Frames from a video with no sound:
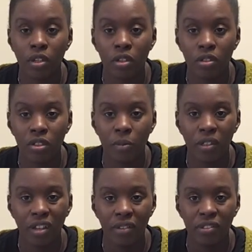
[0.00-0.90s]
cookbook
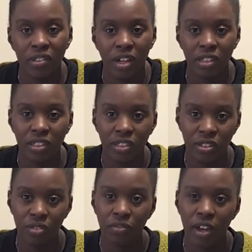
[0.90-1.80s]
that I've started
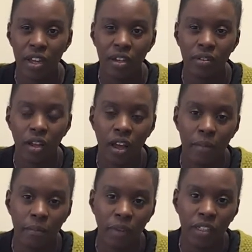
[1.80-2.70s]
to write.
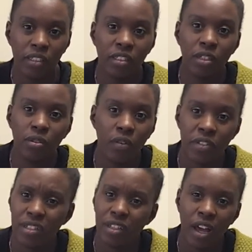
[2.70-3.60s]
It's still
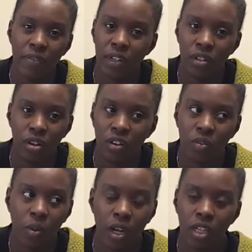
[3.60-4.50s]
obviously having a lot of
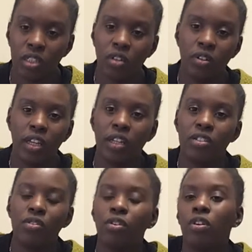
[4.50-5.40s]
work done on it, and it's
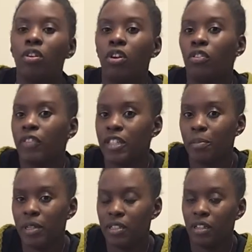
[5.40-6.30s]
not got a lot of
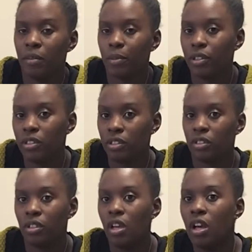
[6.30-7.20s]
recipes in it because
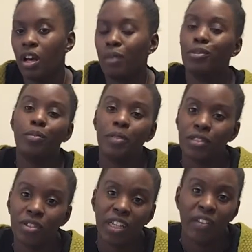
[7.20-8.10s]
I'm too busy
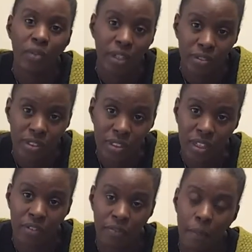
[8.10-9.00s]
cooking everyone else's stuff.
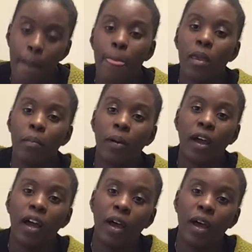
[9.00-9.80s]
But